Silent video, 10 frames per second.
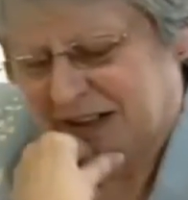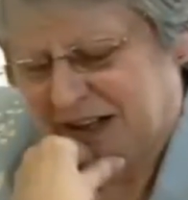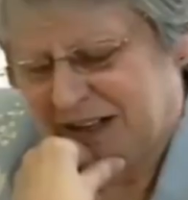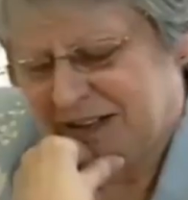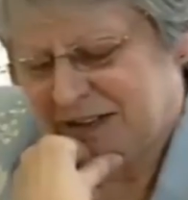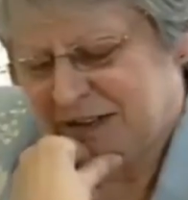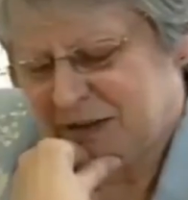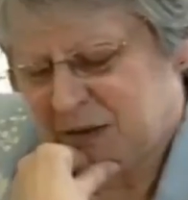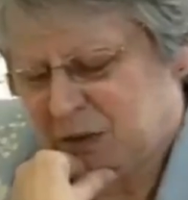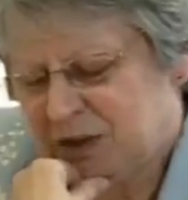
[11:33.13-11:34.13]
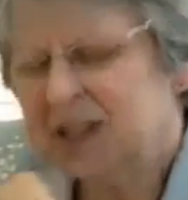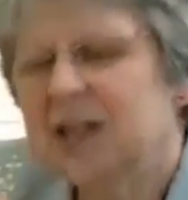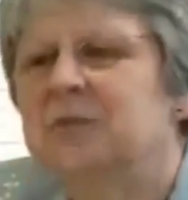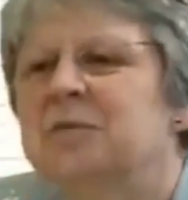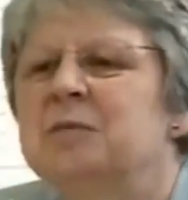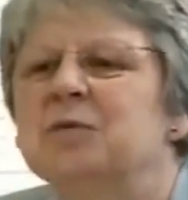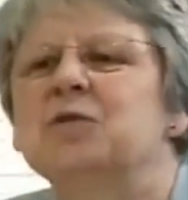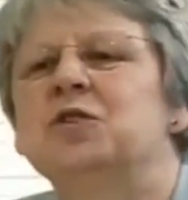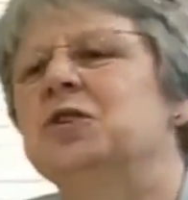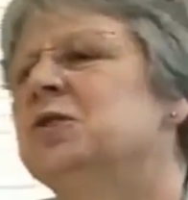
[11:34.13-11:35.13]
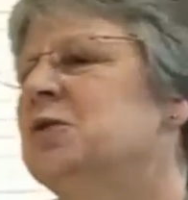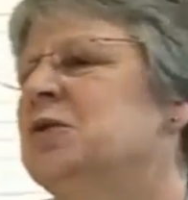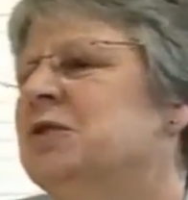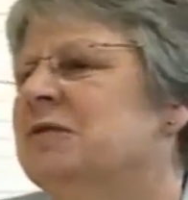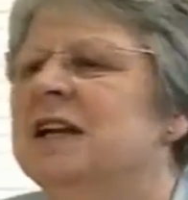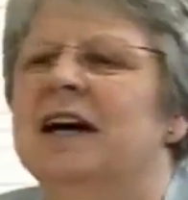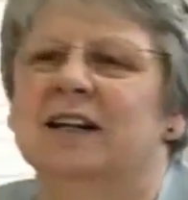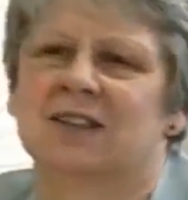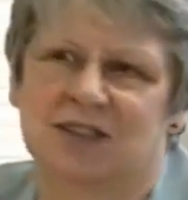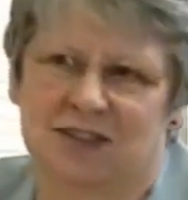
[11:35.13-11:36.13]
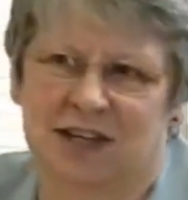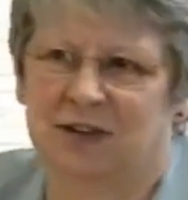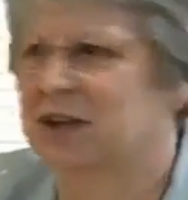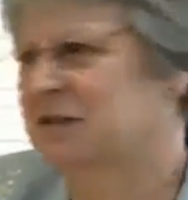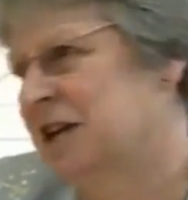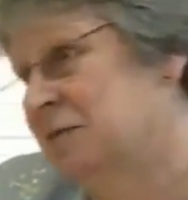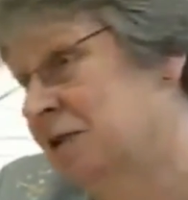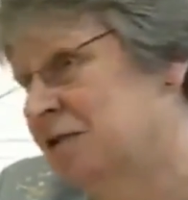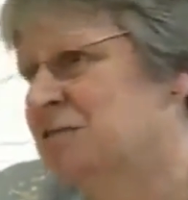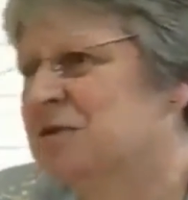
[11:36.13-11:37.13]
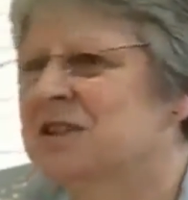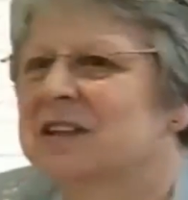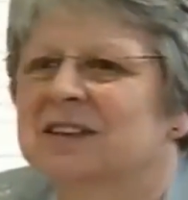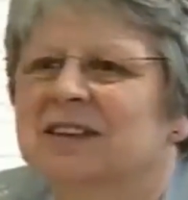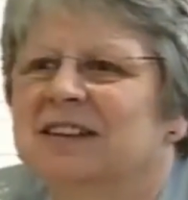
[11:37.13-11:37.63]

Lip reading: And what do young people do to relax in Saudi Arabia and Brazil?